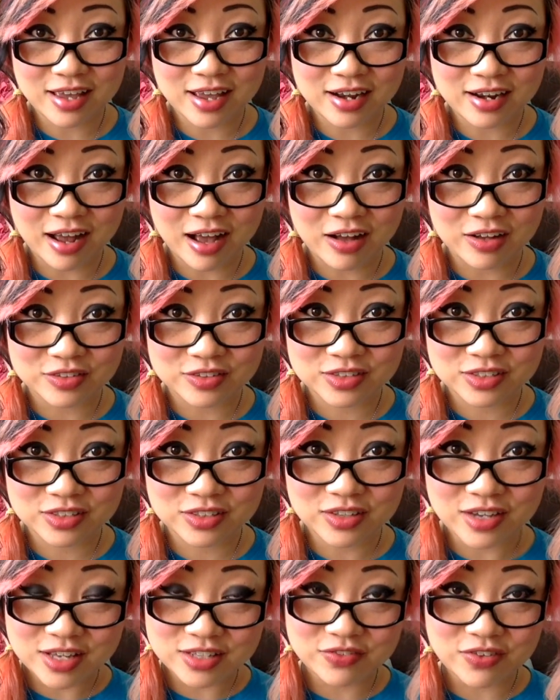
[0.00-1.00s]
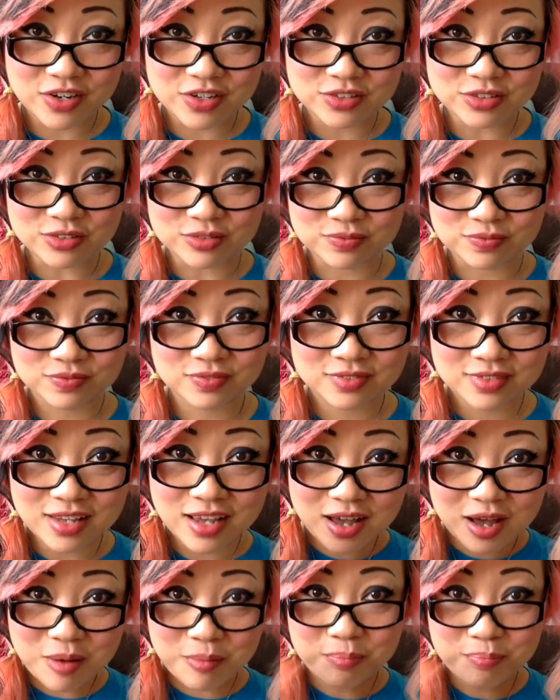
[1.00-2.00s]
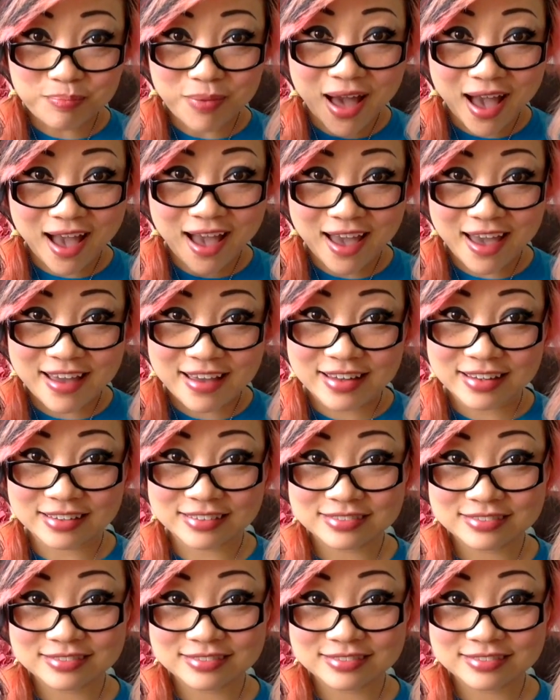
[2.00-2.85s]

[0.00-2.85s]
And I'll see you guys very soon. Bye!